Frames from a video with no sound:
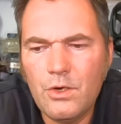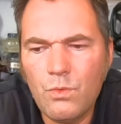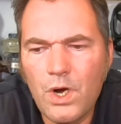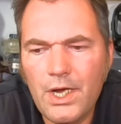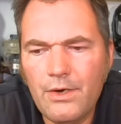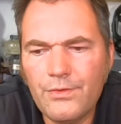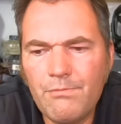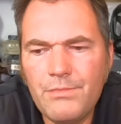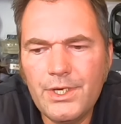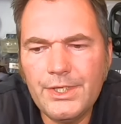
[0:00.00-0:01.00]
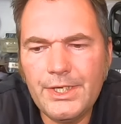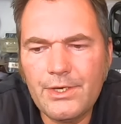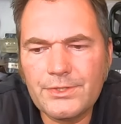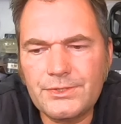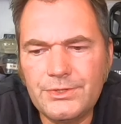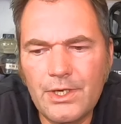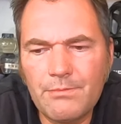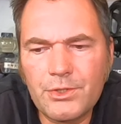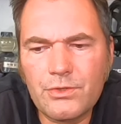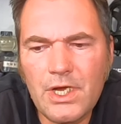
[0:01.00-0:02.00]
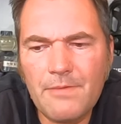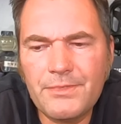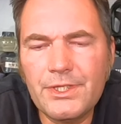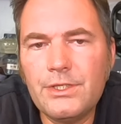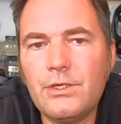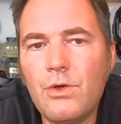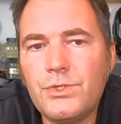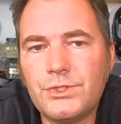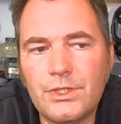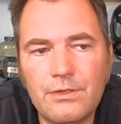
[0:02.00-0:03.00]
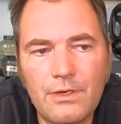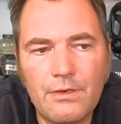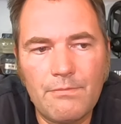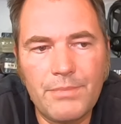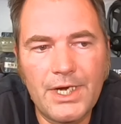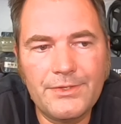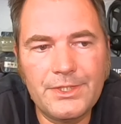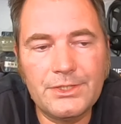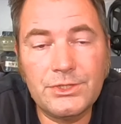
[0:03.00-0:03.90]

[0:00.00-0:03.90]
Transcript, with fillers: while the millionaires dump crap in the ocean by the